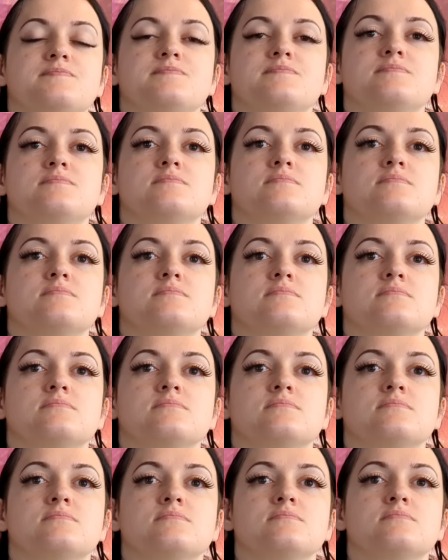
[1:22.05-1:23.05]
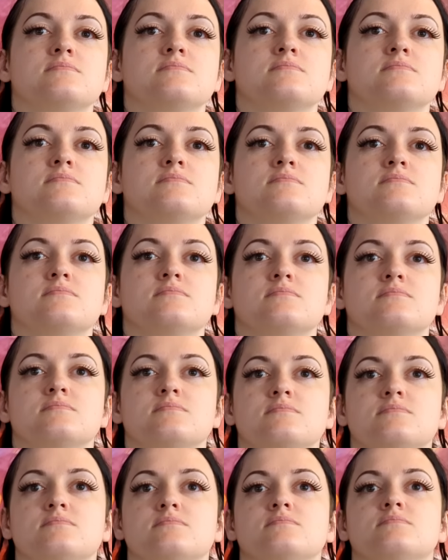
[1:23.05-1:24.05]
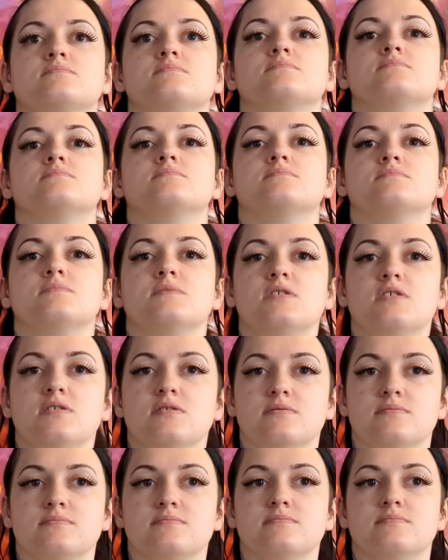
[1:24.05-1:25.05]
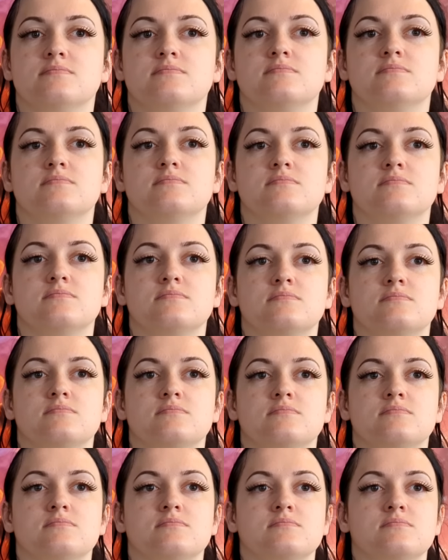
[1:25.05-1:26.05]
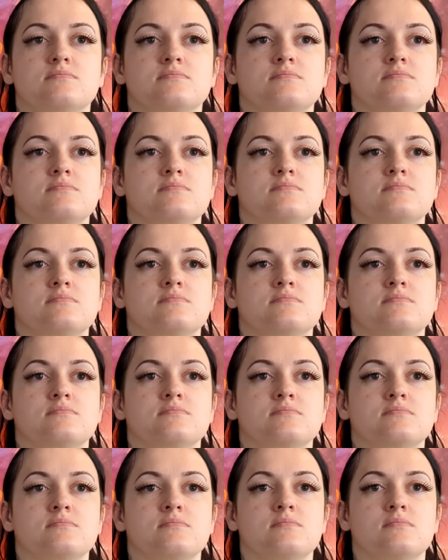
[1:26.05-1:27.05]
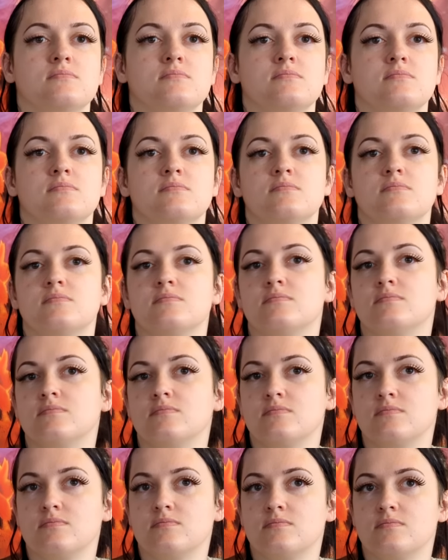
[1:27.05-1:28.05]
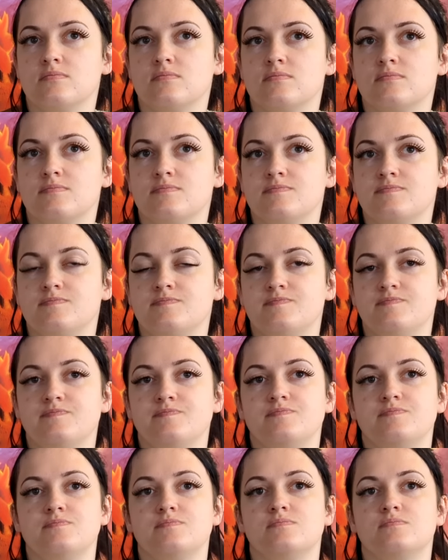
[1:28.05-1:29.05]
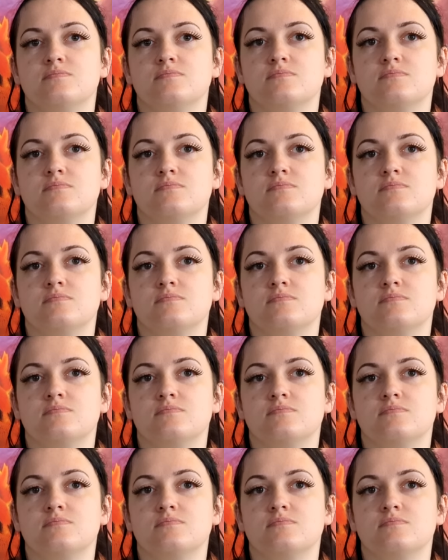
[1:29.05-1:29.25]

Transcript: No words are spoken by the person on screen.